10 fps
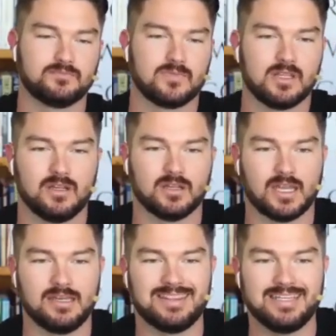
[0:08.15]
Okay,
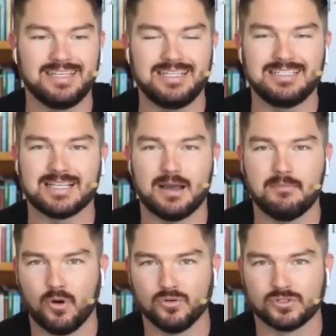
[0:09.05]
these
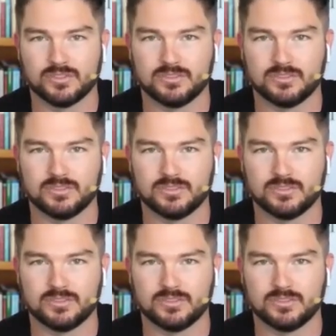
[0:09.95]
emotions